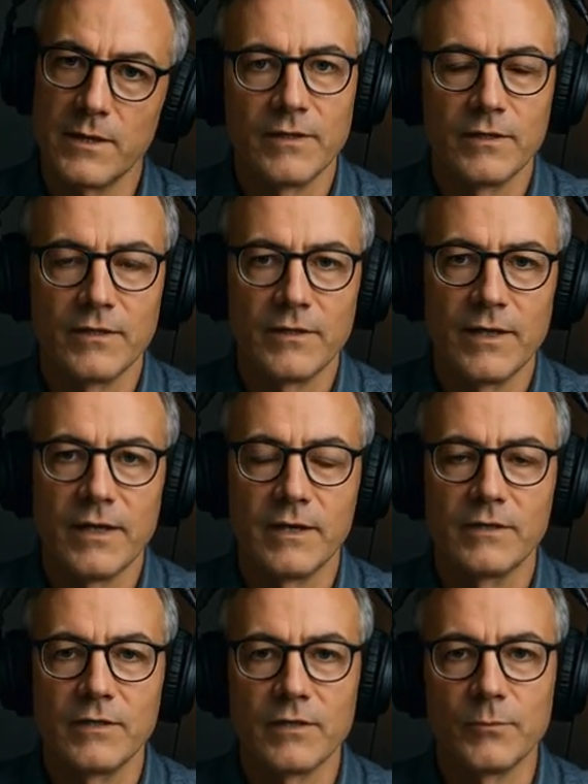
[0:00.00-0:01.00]
is
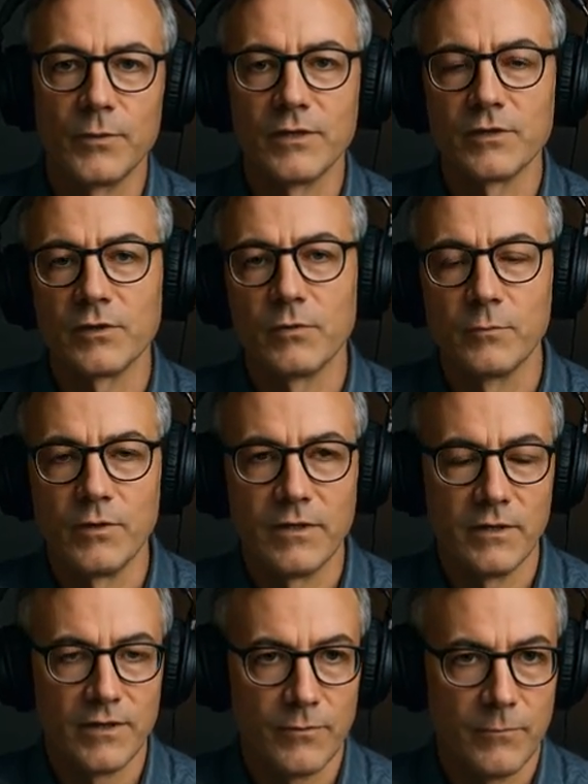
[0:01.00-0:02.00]
designed to be super
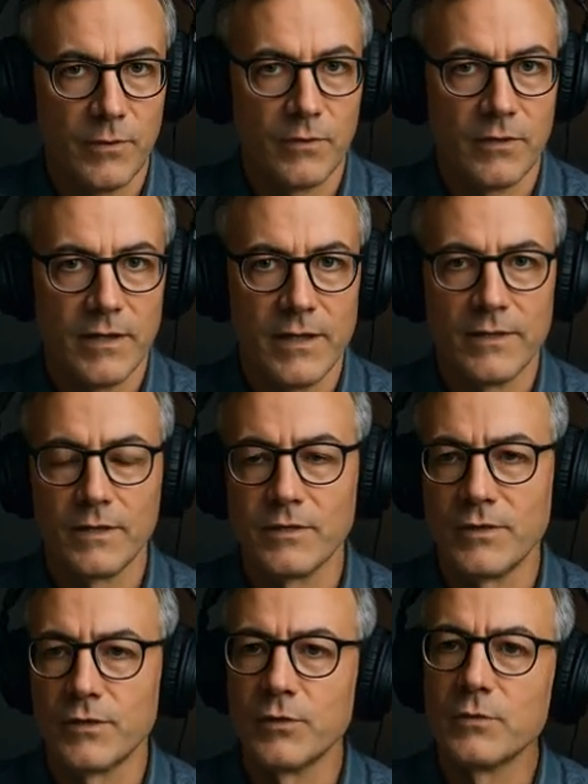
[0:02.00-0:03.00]
simple and
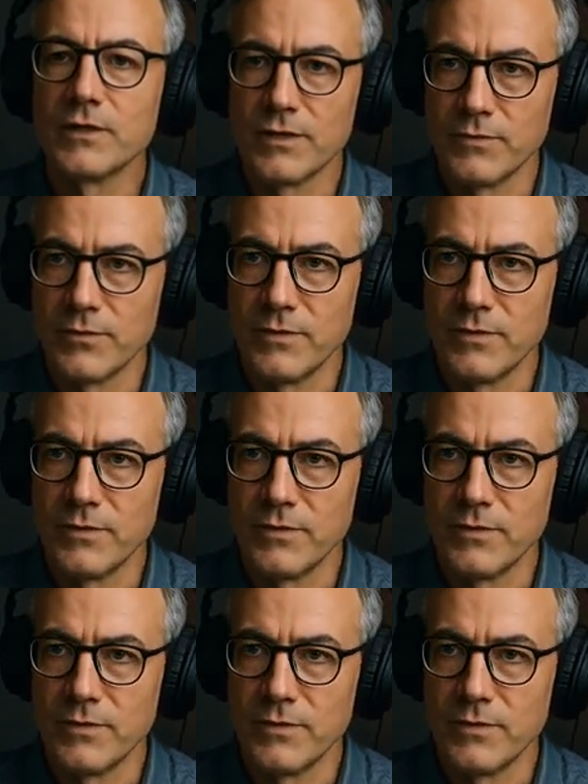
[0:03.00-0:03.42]
intuitive.